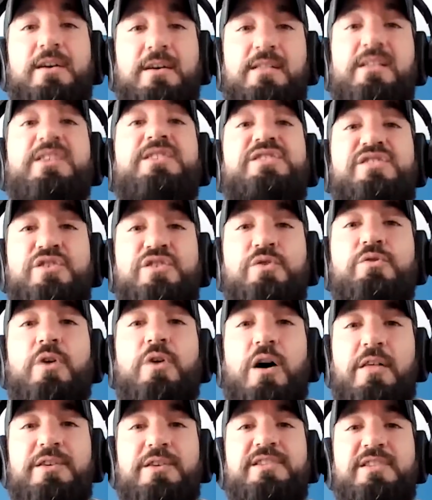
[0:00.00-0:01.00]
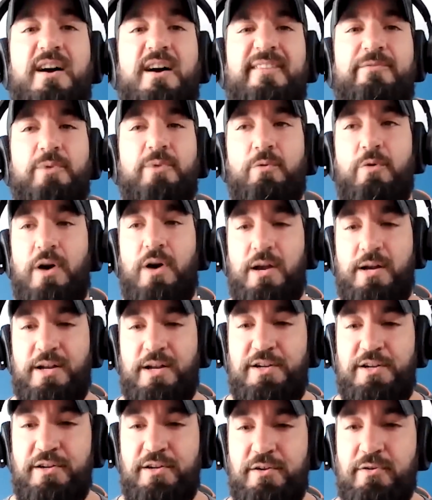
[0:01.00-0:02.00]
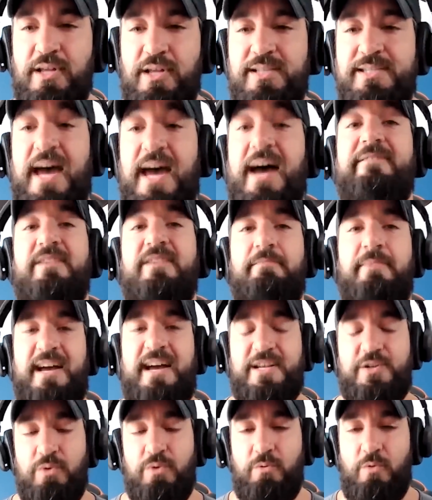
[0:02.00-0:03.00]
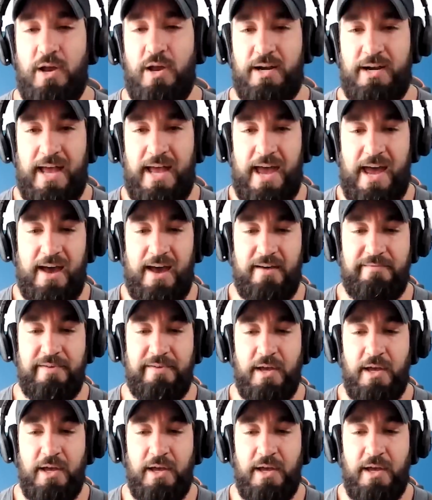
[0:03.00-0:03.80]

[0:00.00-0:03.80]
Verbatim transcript: Let's do all the stuff we wanted to do. Let's have the match we wanted to have.